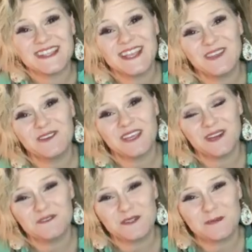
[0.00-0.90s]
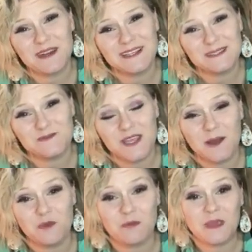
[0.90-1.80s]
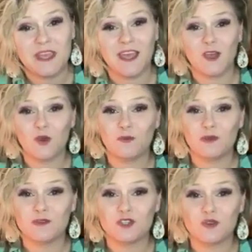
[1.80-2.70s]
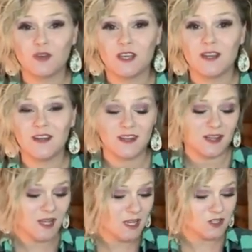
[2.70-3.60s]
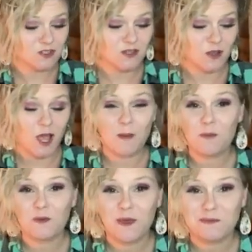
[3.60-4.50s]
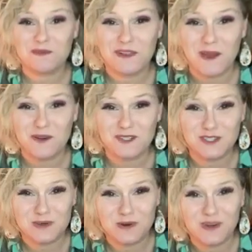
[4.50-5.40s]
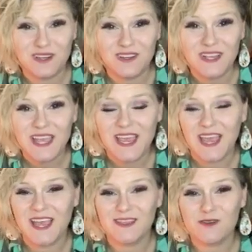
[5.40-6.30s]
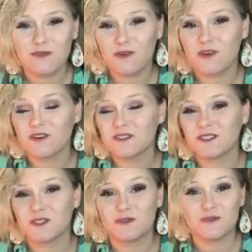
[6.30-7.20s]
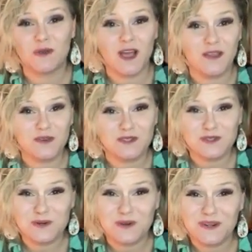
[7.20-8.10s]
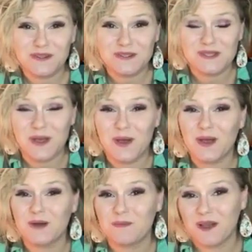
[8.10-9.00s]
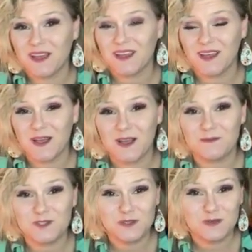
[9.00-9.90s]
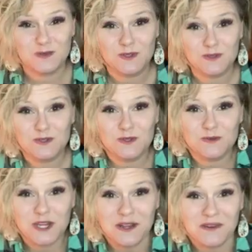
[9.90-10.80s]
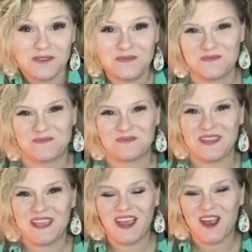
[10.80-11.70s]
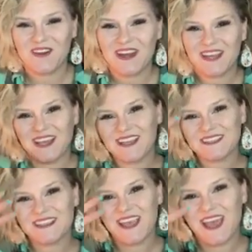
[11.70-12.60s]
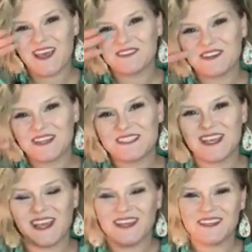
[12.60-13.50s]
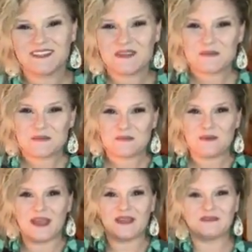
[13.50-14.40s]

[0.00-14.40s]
thank you again for spending some time with me. I hope you enjoyed the book paper flower tutorial, and look forward to other tutorials on my YouTube channel. Alright guys, have a great day. Bye.